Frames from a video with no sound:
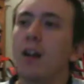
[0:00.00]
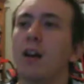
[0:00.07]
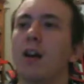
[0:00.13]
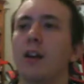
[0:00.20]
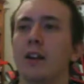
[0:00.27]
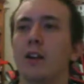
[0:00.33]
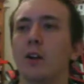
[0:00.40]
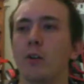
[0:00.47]

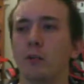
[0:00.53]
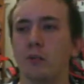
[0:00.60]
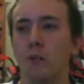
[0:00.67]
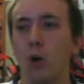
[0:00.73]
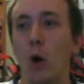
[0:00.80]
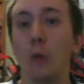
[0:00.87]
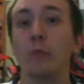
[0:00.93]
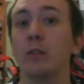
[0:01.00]
you know,
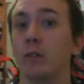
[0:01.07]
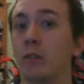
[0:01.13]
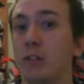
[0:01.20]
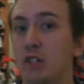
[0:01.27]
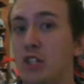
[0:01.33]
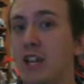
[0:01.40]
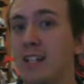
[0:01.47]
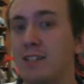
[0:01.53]
hopefully for the
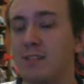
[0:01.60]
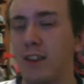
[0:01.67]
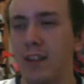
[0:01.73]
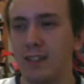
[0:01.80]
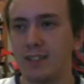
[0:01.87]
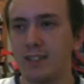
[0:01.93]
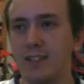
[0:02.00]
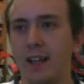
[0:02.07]
Jets
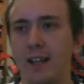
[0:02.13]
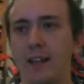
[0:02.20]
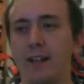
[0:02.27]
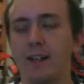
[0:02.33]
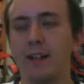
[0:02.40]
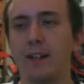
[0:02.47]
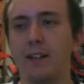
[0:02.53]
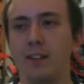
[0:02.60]
fans' sake,
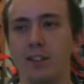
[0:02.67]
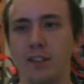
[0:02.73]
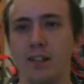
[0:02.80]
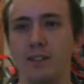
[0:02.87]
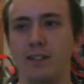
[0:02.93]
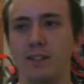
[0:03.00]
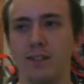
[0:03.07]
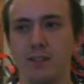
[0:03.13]
the Jets,
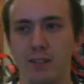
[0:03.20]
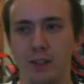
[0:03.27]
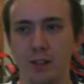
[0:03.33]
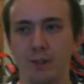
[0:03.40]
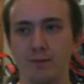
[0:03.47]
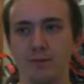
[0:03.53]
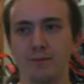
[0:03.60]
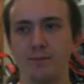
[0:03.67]
you
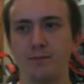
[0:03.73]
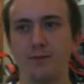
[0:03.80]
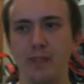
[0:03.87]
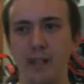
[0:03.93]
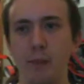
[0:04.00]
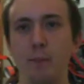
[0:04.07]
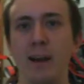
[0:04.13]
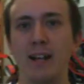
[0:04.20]
know,
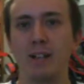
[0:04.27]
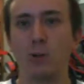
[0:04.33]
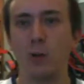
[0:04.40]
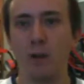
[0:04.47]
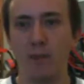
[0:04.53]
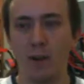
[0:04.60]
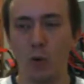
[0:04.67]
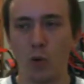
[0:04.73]
get back to where
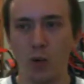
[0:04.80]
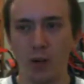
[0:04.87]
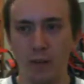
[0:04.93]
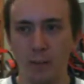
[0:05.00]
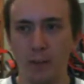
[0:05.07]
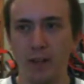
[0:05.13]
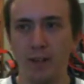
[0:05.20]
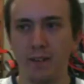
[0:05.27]
they were in the
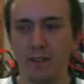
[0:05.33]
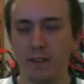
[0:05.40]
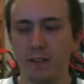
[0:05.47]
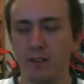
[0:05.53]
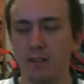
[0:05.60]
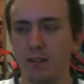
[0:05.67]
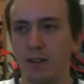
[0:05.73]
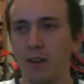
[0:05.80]
beginning of the
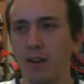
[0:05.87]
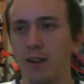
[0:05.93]
season.